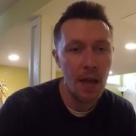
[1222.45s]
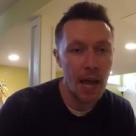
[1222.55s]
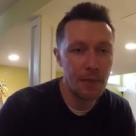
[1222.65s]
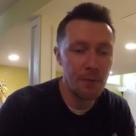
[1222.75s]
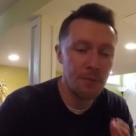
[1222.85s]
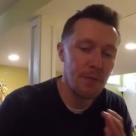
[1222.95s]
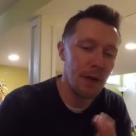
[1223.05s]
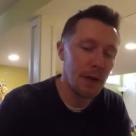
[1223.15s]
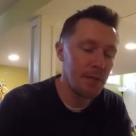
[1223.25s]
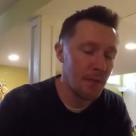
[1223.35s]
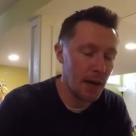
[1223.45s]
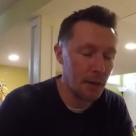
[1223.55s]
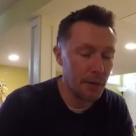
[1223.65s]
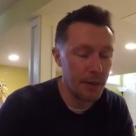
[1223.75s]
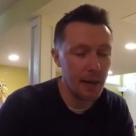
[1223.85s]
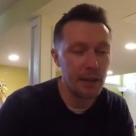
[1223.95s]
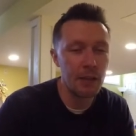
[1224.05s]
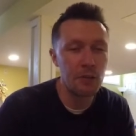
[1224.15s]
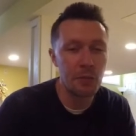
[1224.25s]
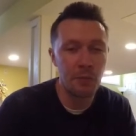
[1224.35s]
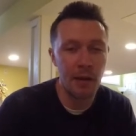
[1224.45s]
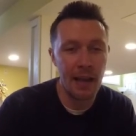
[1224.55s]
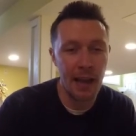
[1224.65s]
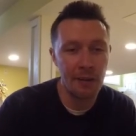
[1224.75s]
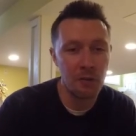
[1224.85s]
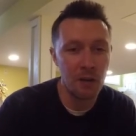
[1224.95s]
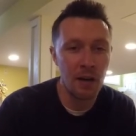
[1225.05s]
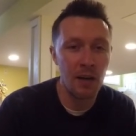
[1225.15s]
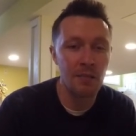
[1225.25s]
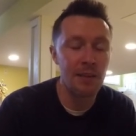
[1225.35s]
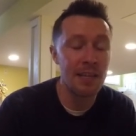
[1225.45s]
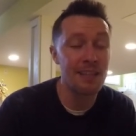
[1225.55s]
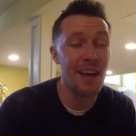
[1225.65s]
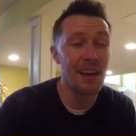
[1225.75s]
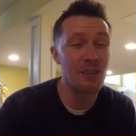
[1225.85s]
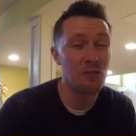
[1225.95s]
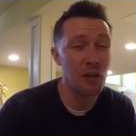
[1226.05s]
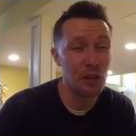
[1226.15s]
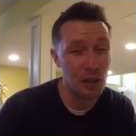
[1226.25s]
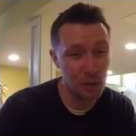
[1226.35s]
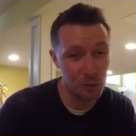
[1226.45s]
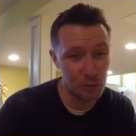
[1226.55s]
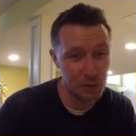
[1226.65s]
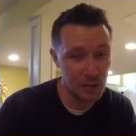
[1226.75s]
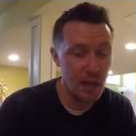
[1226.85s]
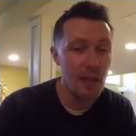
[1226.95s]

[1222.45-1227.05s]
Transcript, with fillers: And the very final thing that you should bring extra of is extra clothes